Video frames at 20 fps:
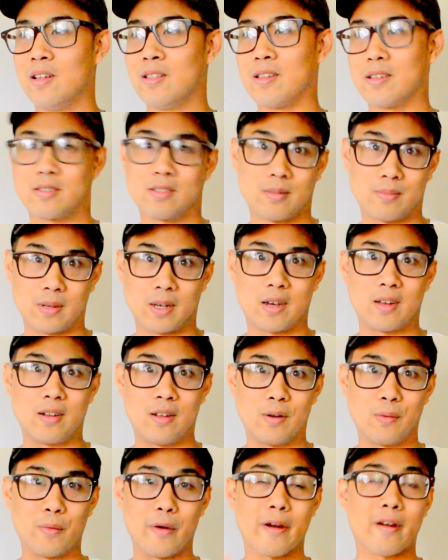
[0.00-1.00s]
that's something I need
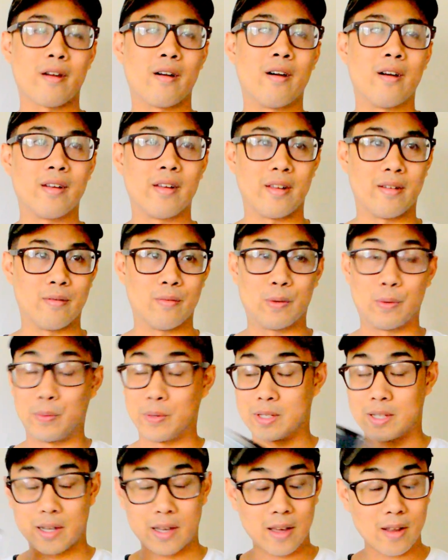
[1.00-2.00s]
to work on, and
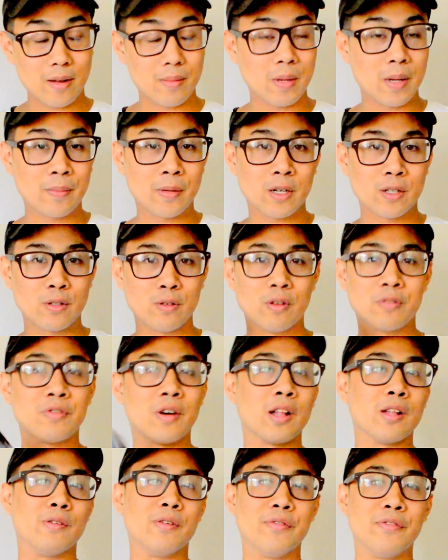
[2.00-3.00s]
once I get it, maybe I'll do a
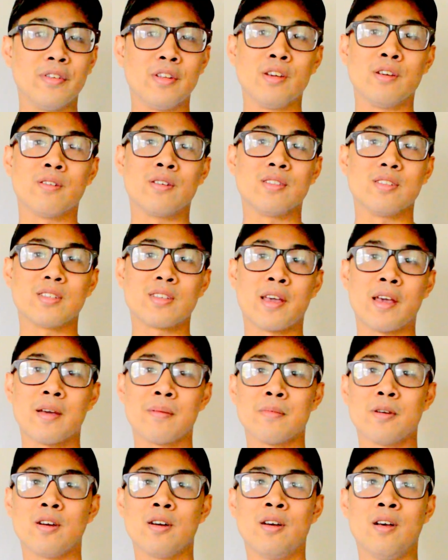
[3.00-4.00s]
follow-up video on this
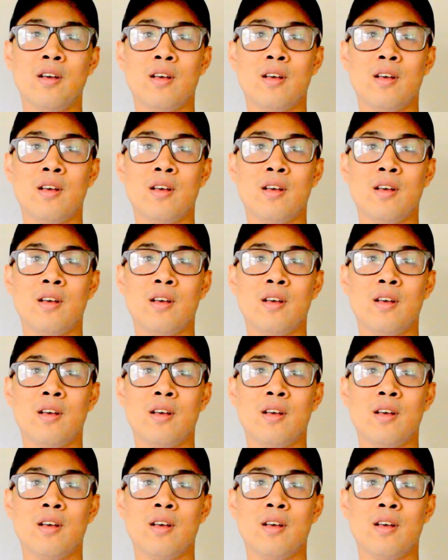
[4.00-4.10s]
camera.